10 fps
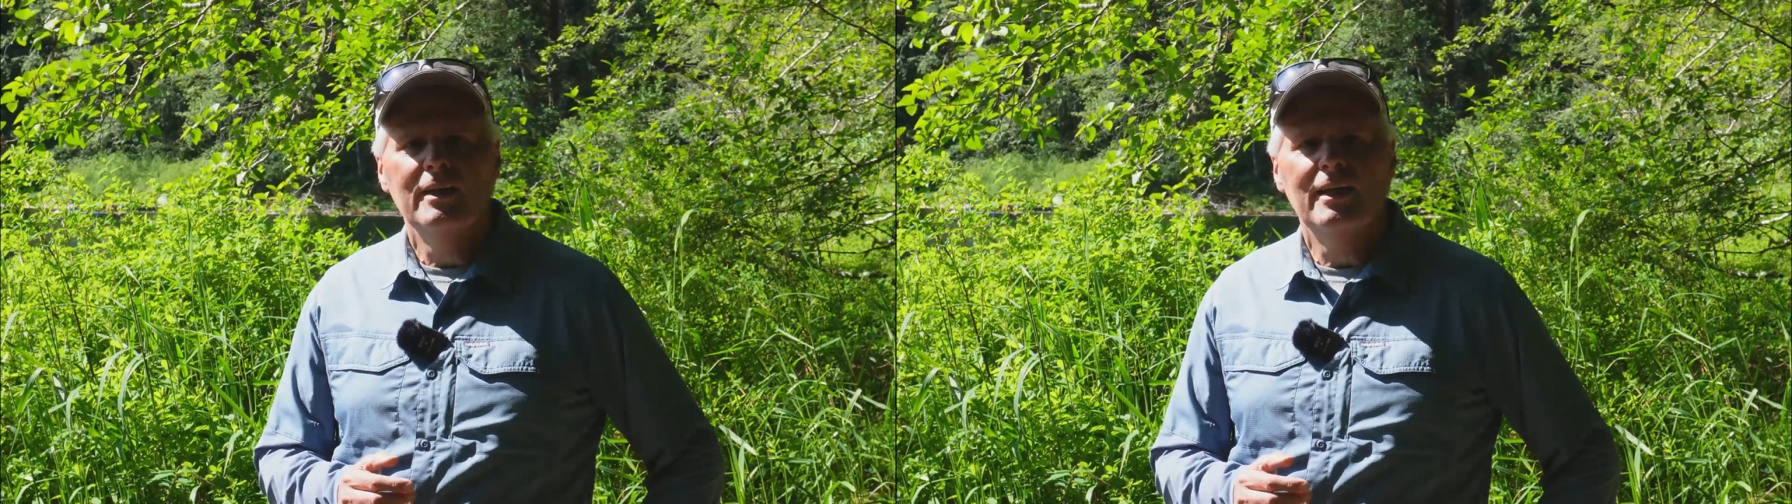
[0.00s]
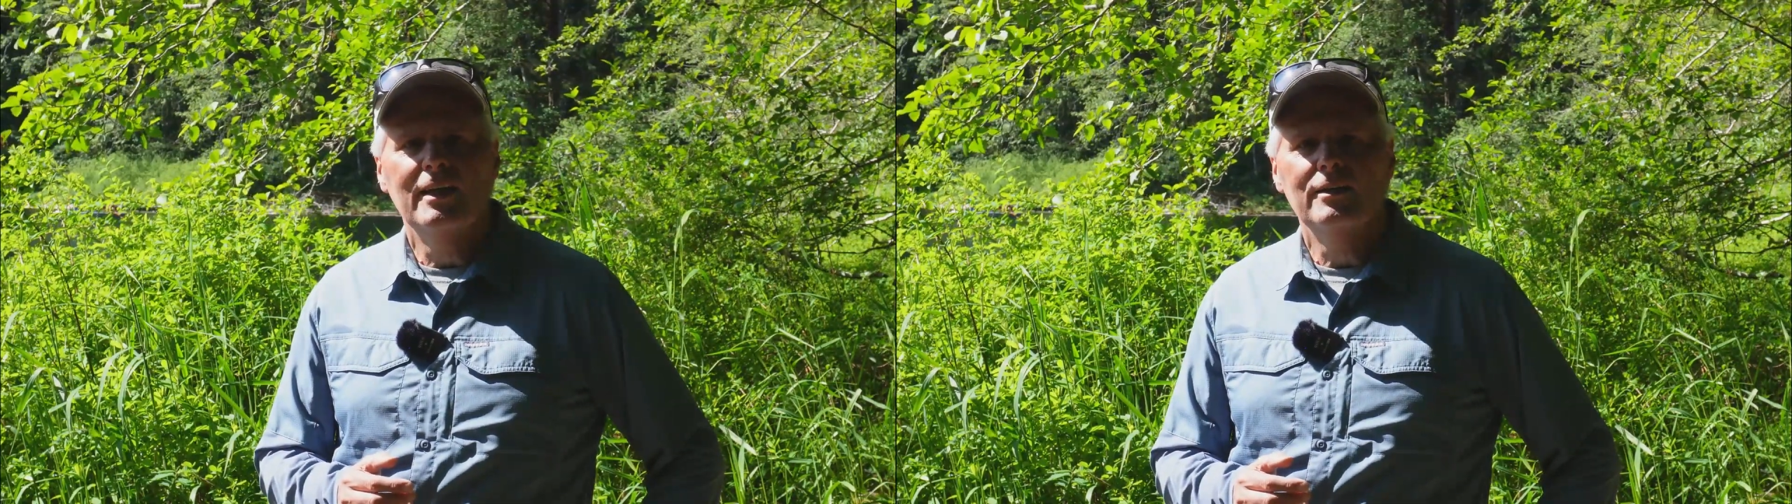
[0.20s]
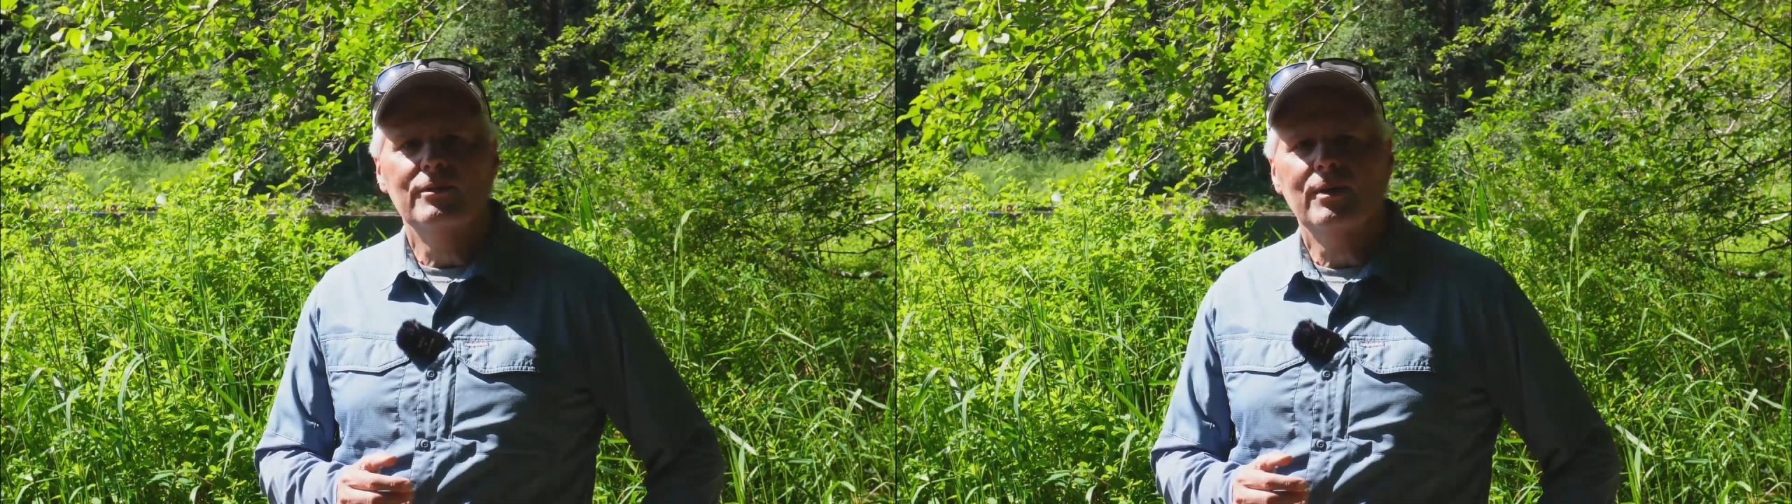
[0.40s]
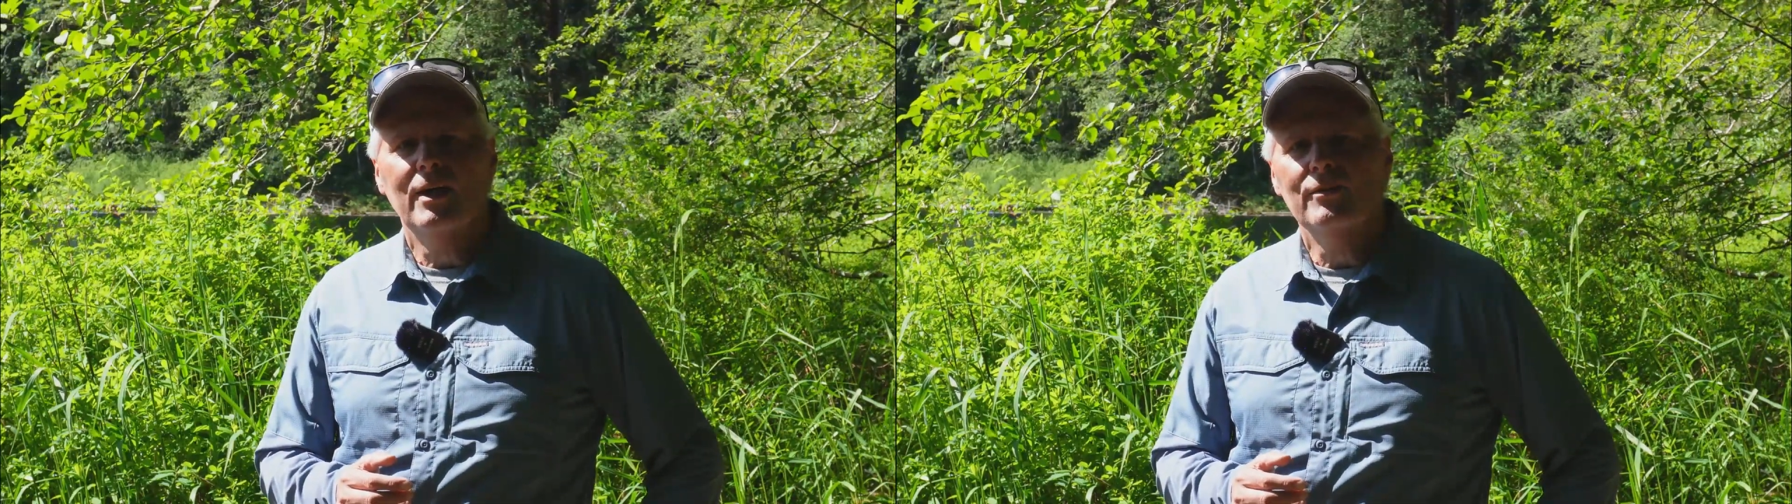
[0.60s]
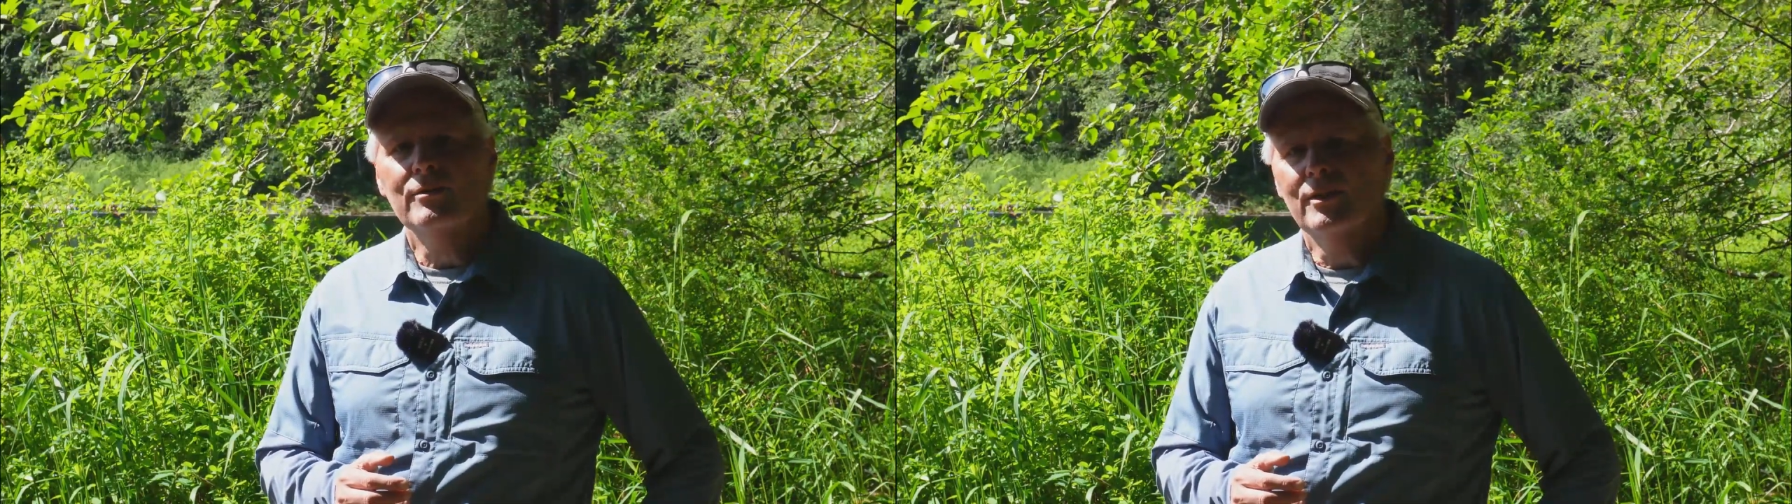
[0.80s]
and
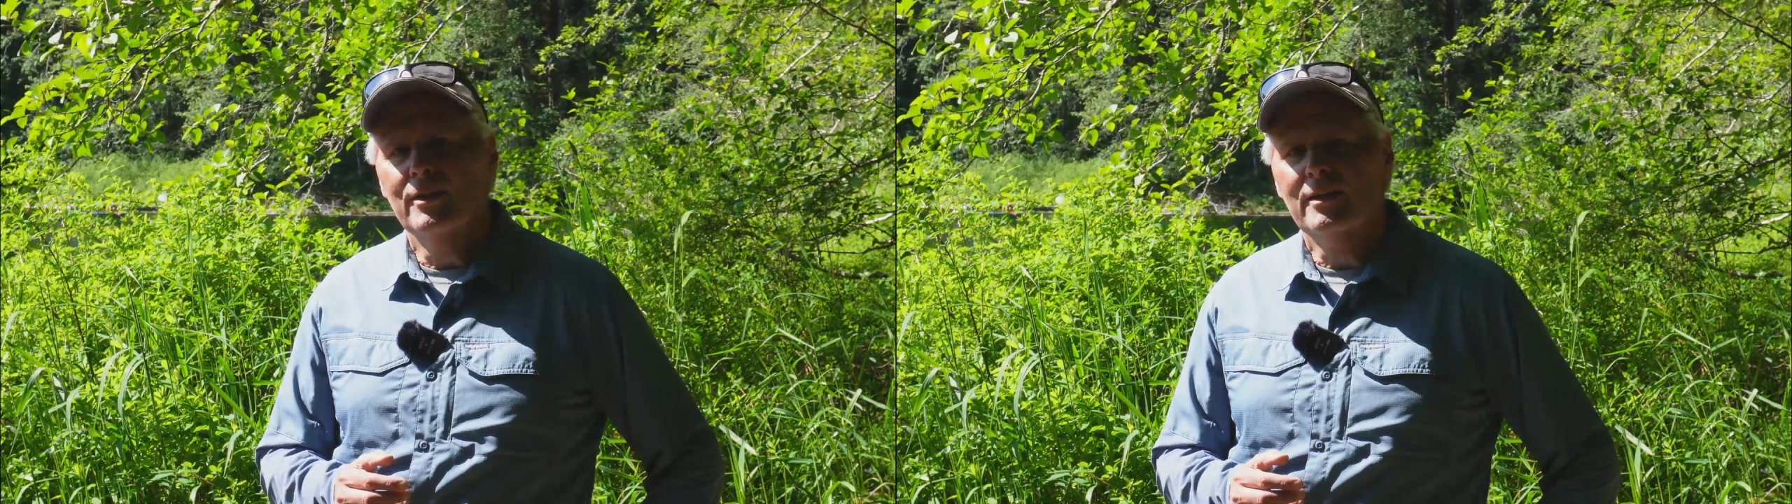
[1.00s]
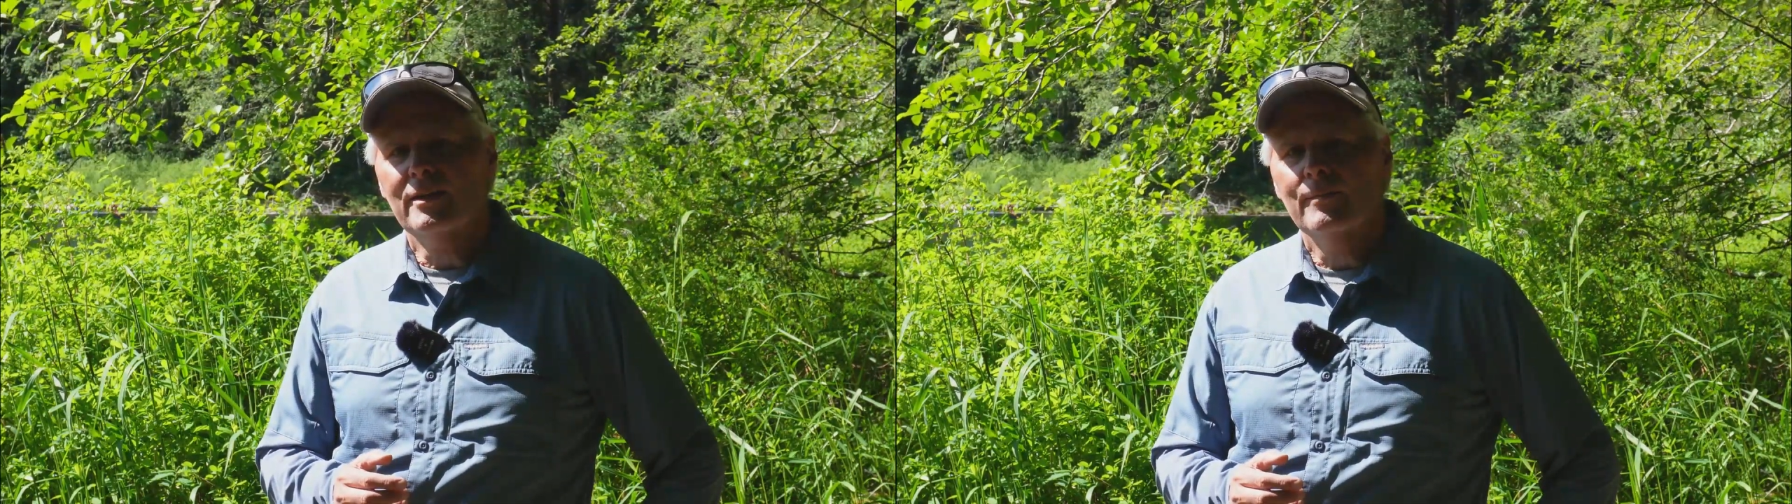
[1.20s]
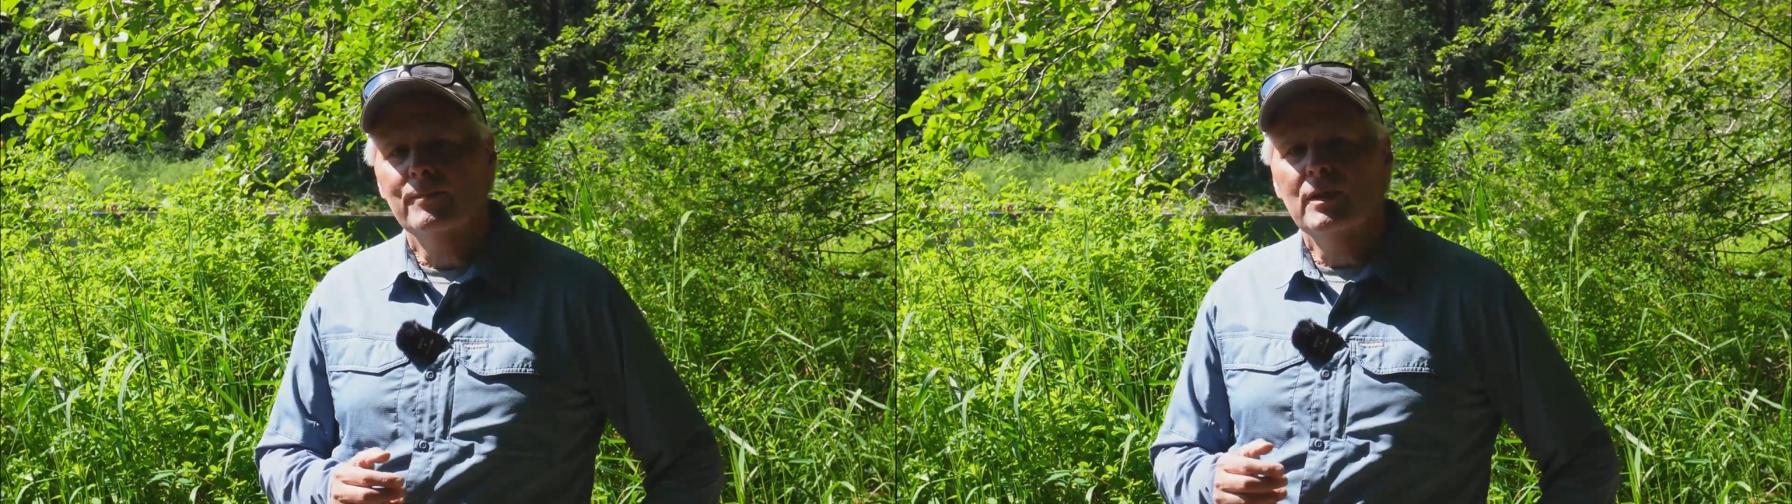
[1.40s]
try their luck.